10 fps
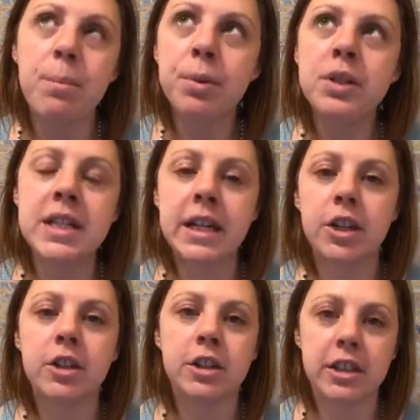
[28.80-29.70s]

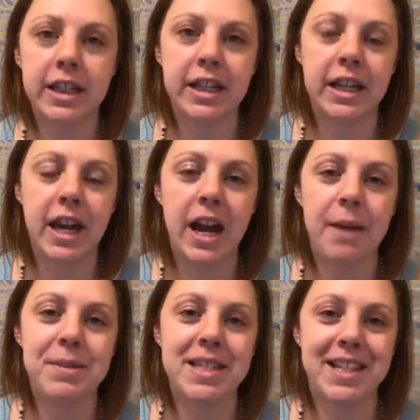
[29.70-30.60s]
particularly
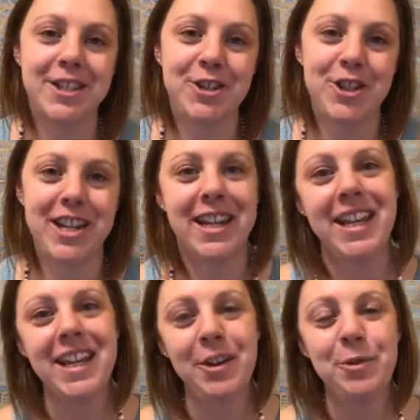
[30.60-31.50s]
the sixth gene
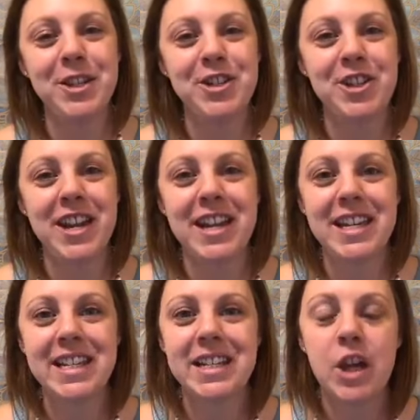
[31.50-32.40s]
key, which
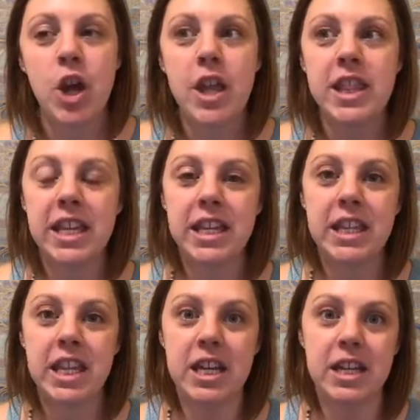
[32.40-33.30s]
is
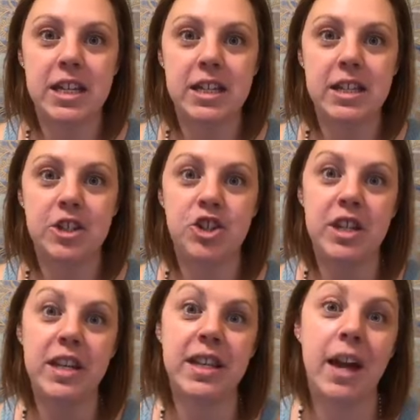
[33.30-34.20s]
the
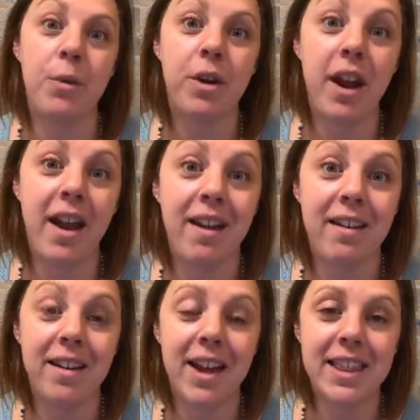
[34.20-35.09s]
gene key that we're
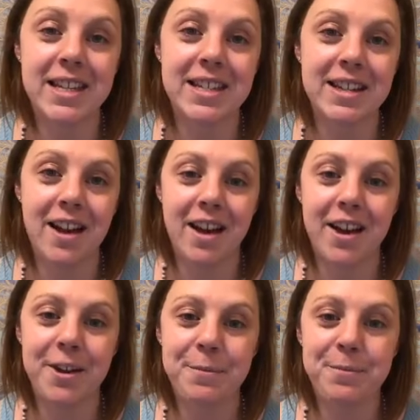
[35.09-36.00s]
in at this
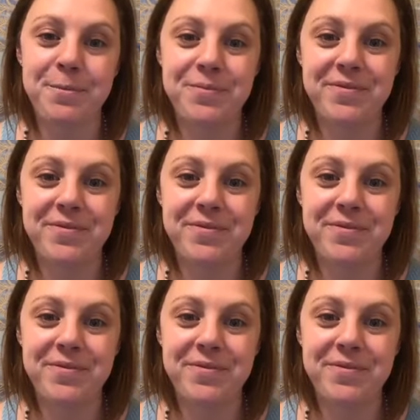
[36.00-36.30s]
time.